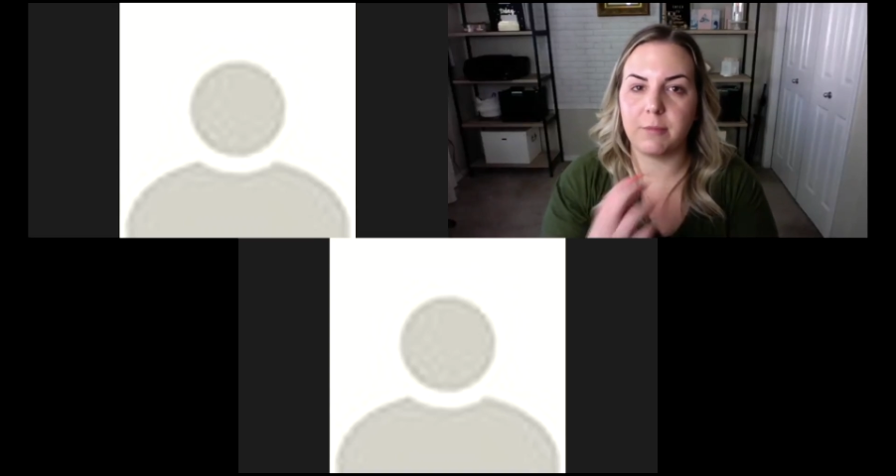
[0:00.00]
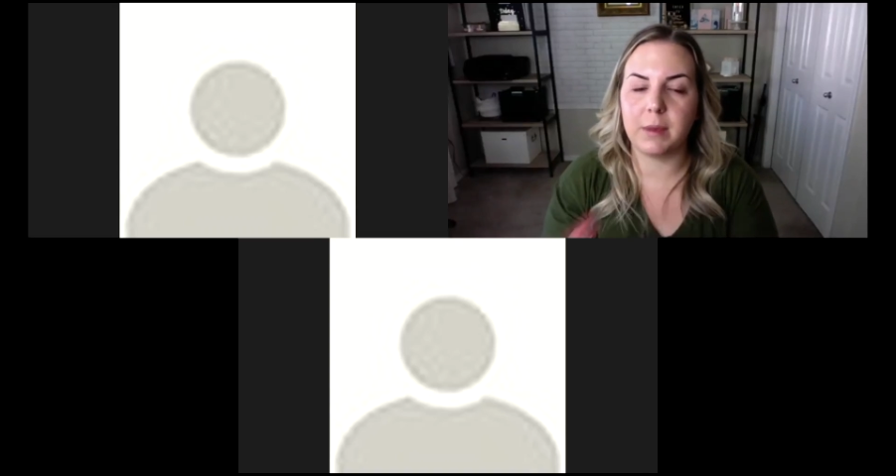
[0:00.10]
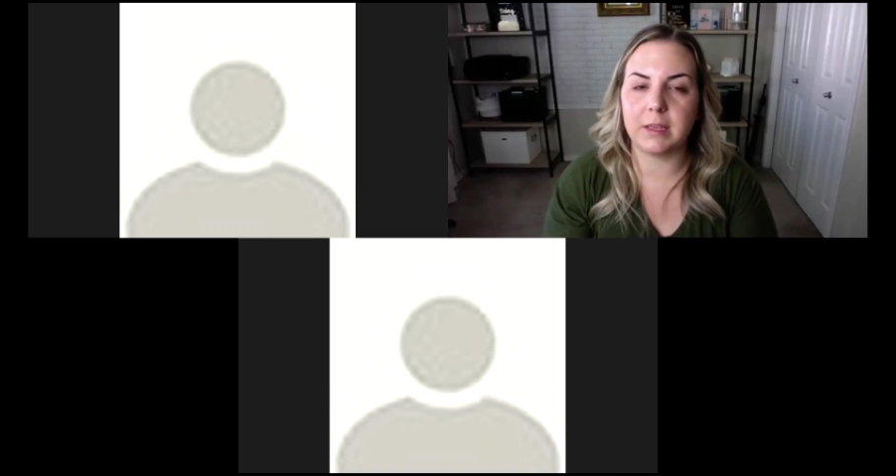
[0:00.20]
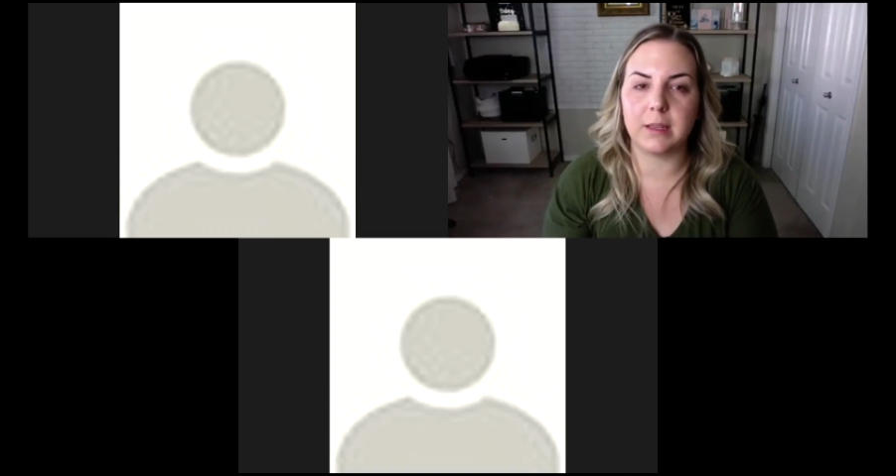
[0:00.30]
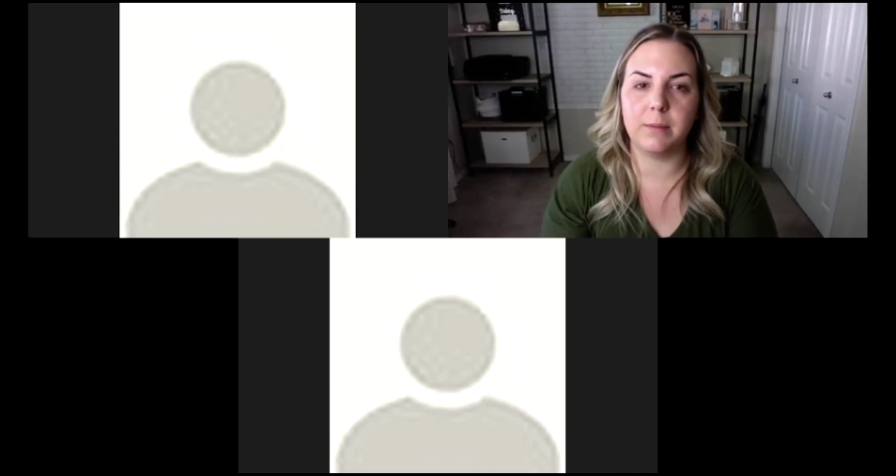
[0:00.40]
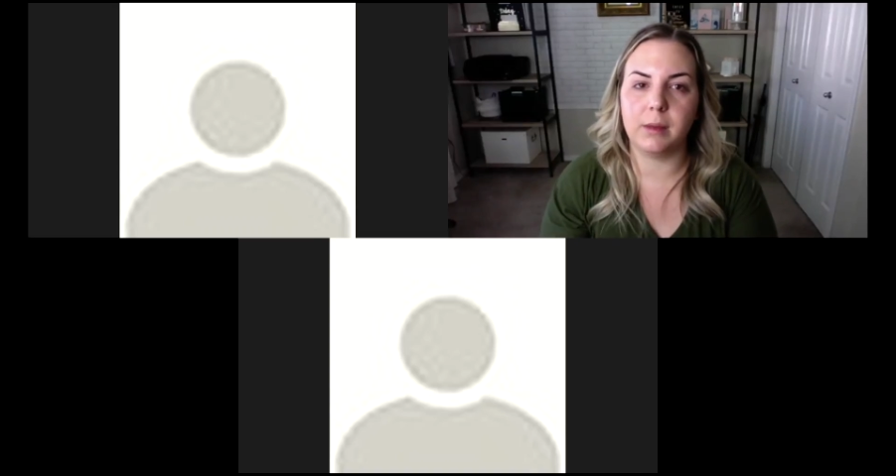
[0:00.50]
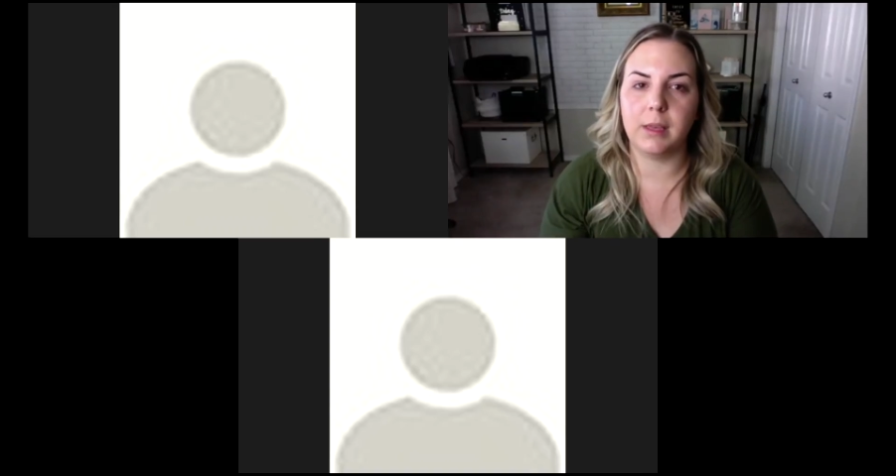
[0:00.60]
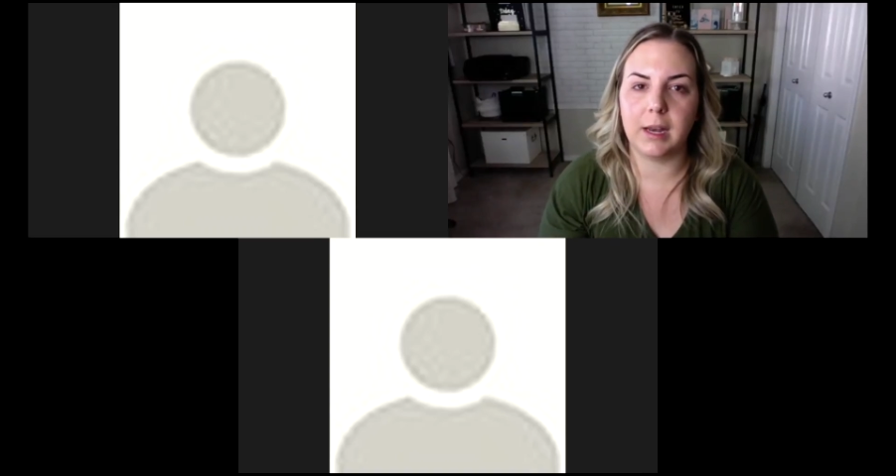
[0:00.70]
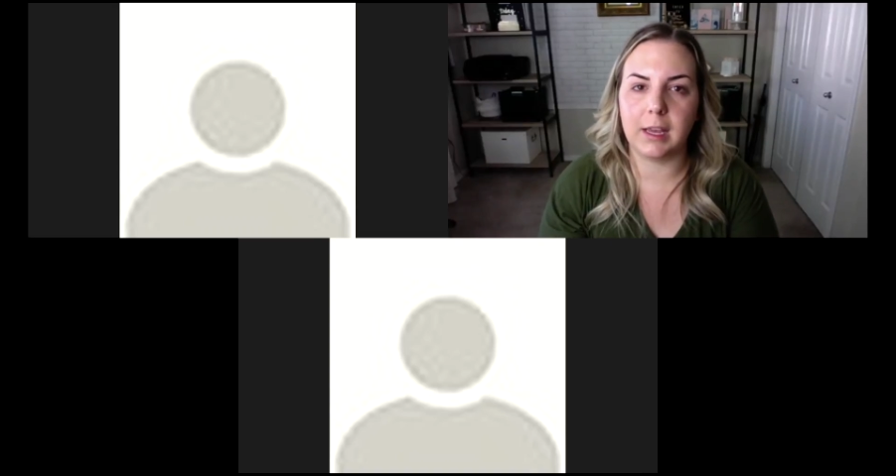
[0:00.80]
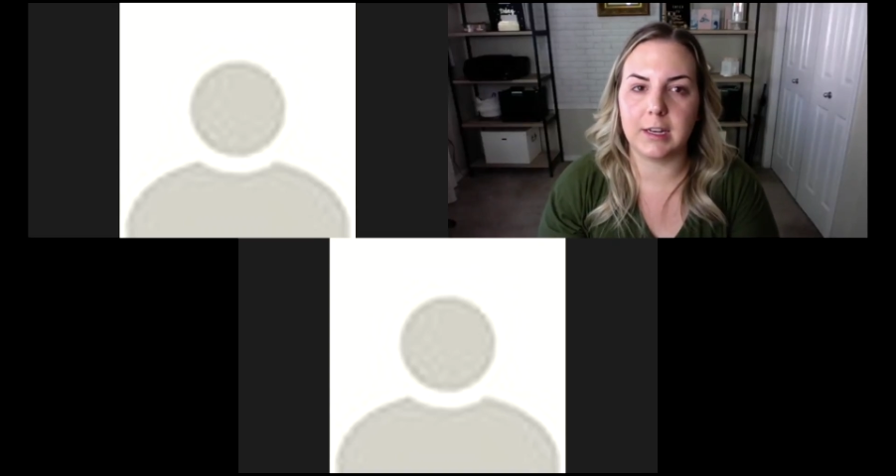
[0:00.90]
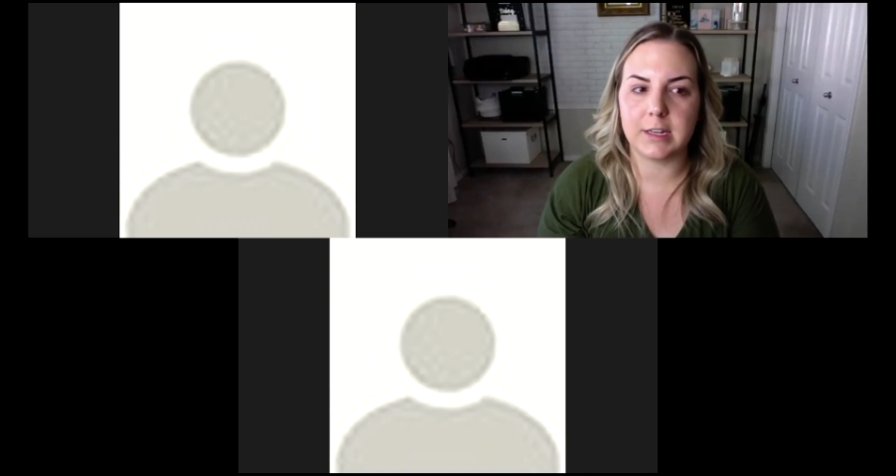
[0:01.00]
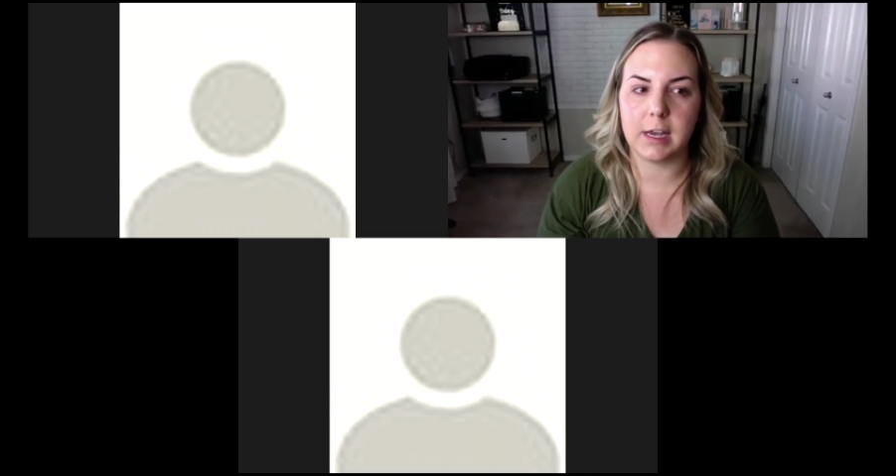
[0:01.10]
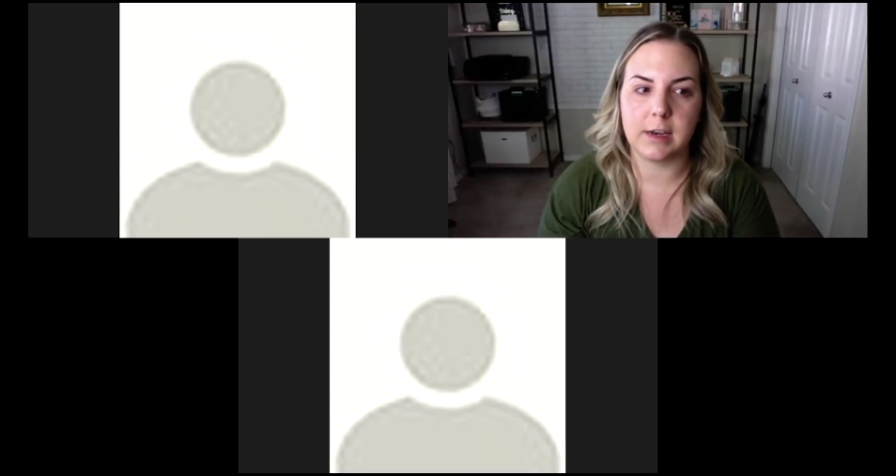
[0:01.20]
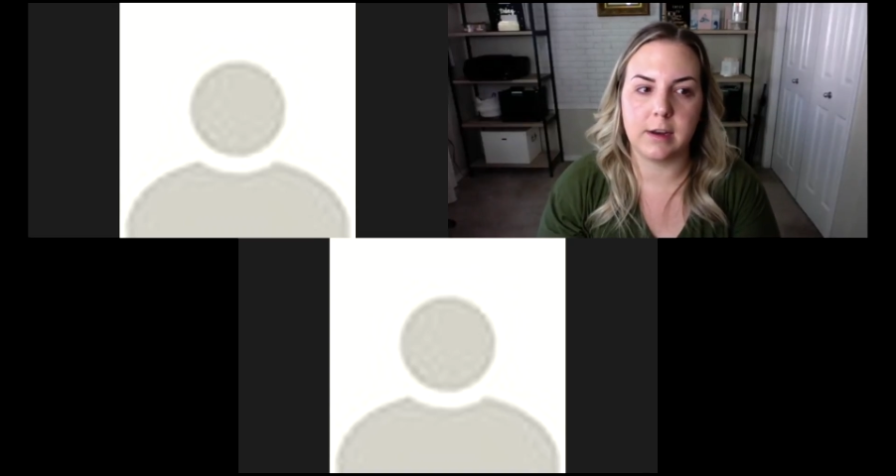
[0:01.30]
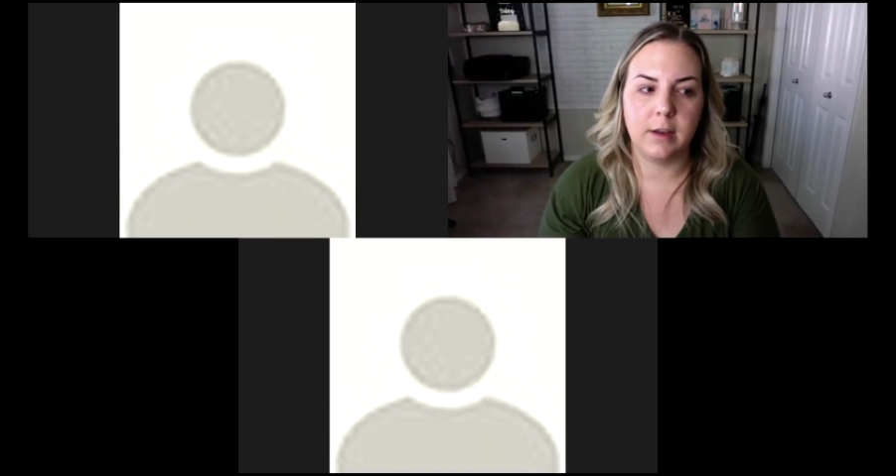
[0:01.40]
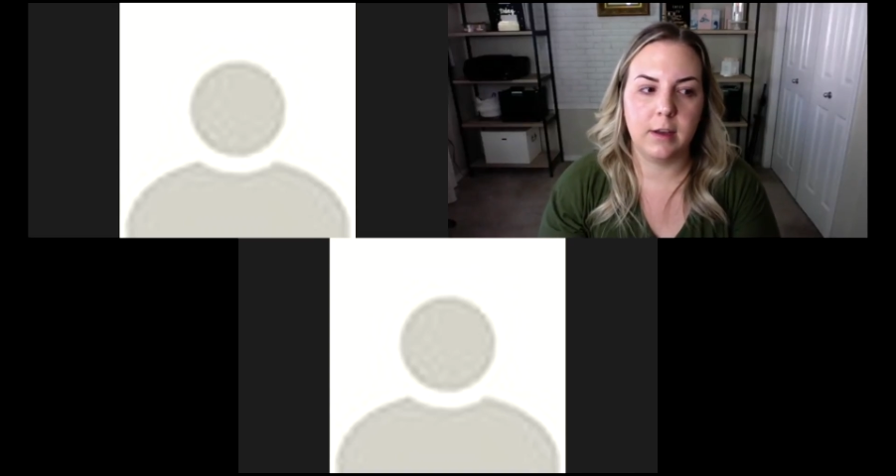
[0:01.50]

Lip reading: because I'm getting it done